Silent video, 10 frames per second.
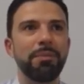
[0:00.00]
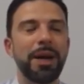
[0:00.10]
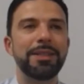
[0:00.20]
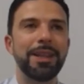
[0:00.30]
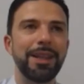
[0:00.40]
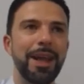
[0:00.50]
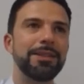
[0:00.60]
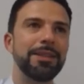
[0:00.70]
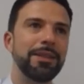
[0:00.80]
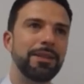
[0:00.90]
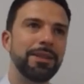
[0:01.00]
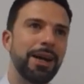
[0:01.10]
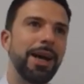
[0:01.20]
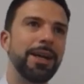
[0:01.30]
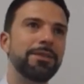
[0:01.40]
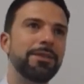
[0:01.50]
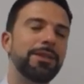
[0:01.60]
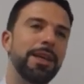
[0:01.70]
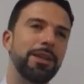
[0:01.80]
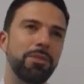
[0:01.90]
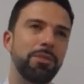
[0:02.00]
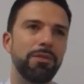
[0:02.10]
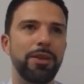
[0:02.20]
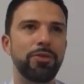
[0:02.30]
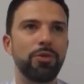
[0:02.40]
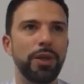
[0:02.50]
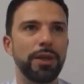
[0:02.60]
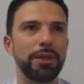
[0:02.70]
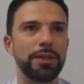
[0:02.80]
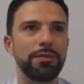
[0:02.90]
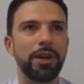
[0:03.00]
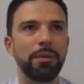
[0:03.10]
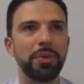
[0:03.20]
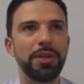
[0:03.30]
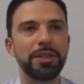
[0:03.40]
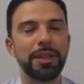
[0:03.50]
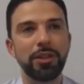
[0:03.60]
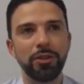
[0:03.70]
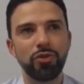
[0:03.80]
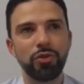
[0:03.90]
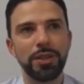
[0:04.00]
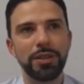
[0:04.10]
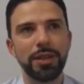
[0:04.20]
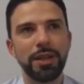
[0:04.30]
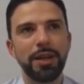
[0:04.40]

by selecting high and sustainable value creative companies and countries.